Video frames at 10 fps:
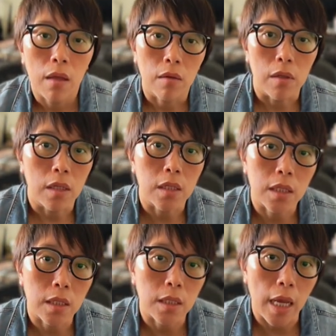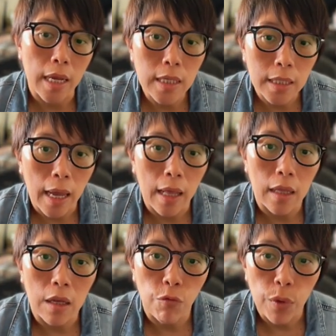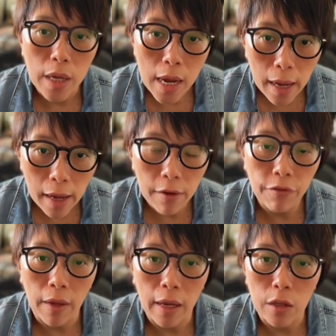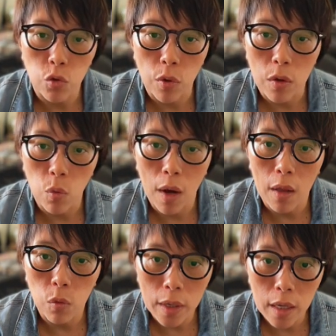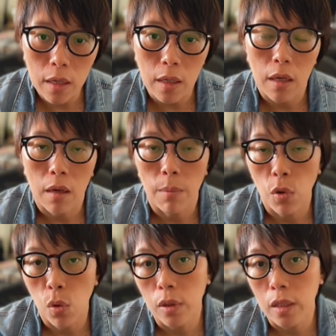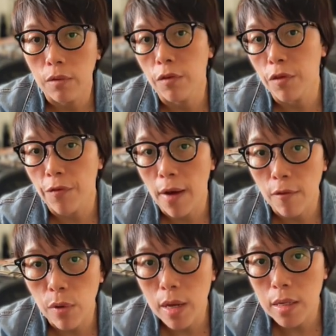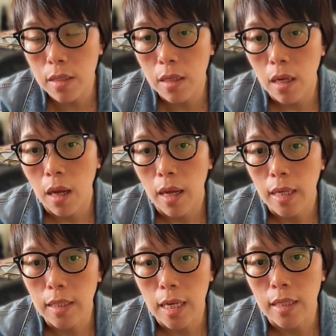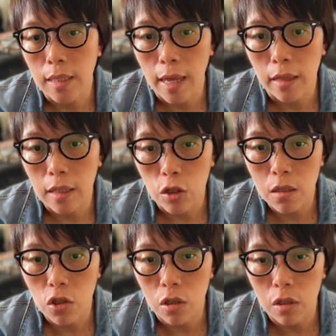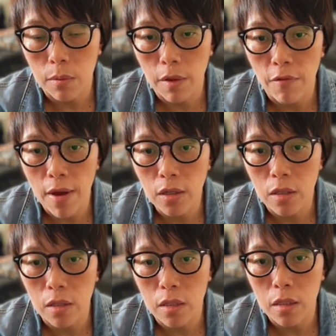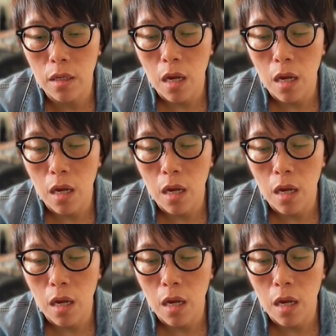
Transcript: Now, it says that if we have a 21 week more than 55 weeks, it says that the short-term investors,